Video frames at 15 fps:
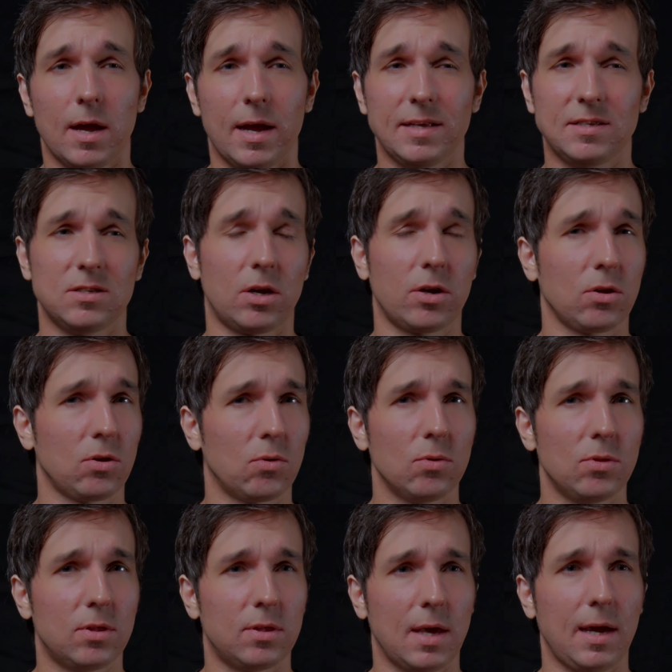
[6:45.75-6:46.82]
it's not a
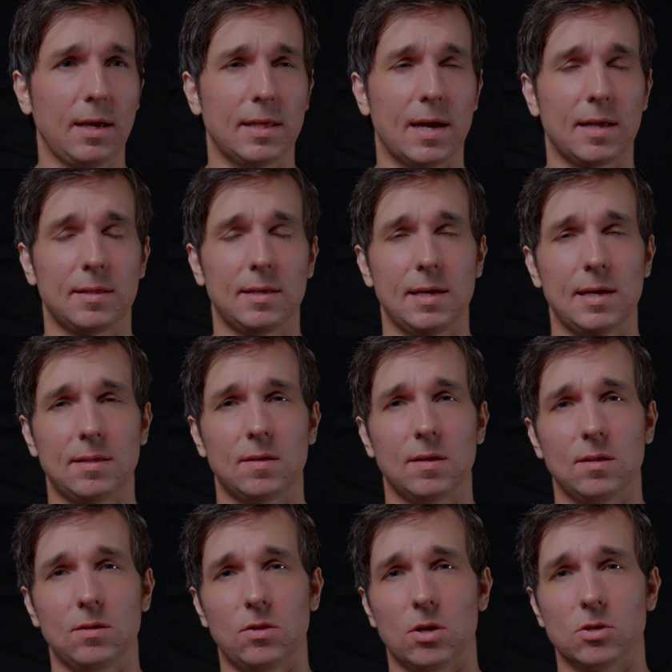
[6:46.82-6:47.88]
good thing that it
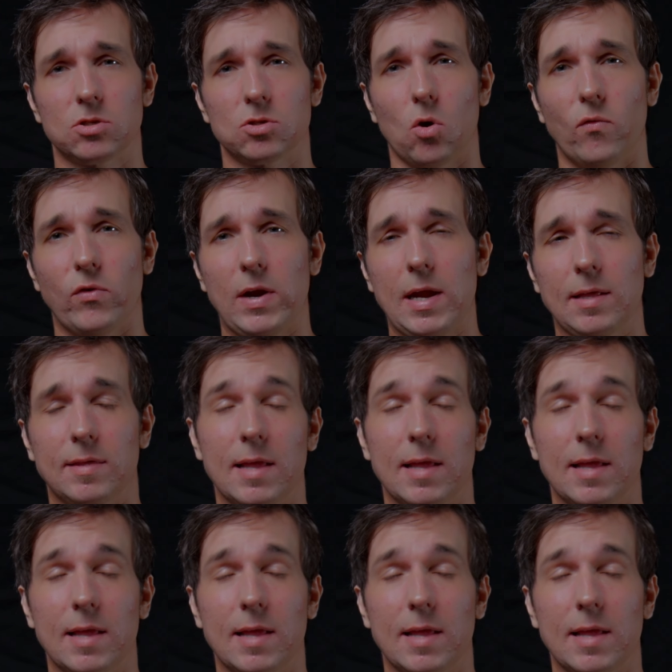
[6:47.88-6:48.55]
does overheat.